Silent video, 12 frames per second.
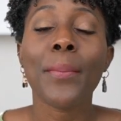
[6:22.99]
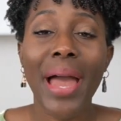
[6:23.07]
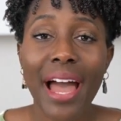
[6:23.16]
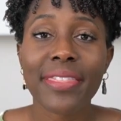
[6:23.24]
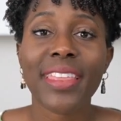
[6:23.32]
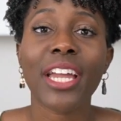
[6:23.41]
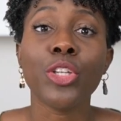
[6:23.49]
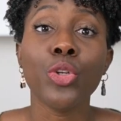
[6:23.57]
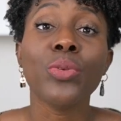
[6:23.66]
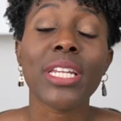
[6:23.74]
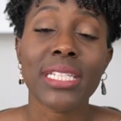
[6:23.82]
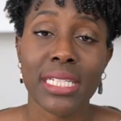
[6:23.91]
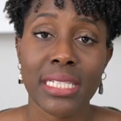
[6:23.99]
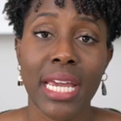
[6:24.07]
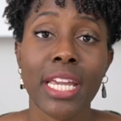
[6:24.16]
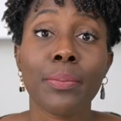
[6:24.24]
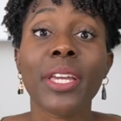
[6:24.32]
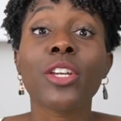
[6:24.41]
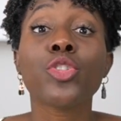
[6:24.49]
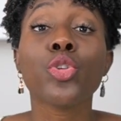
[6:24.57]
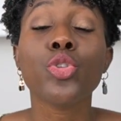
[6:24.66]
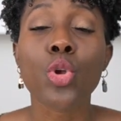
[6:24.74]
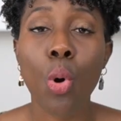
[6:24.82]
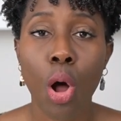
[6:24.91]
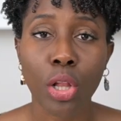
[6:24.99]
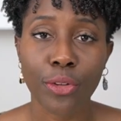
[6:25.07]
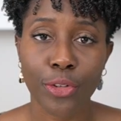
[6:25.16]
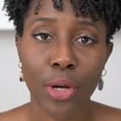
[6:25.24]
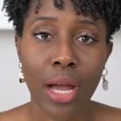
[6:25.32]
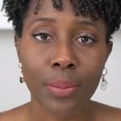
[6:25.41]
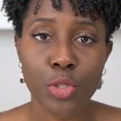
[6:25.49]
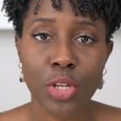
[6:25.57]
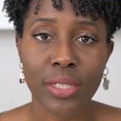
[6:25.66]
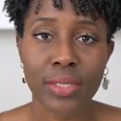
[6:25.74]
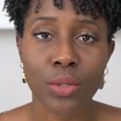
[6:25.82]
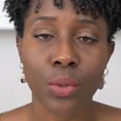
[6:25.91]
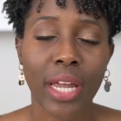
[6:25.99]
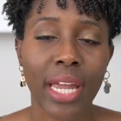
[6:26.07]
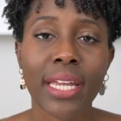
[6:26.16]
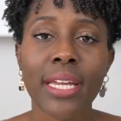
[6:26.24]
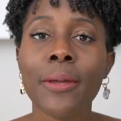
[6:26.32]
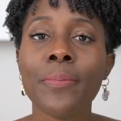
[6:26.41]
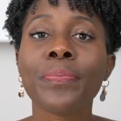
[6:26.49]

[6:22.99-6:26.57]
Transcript: path that you need to take because you know all of your options, okay?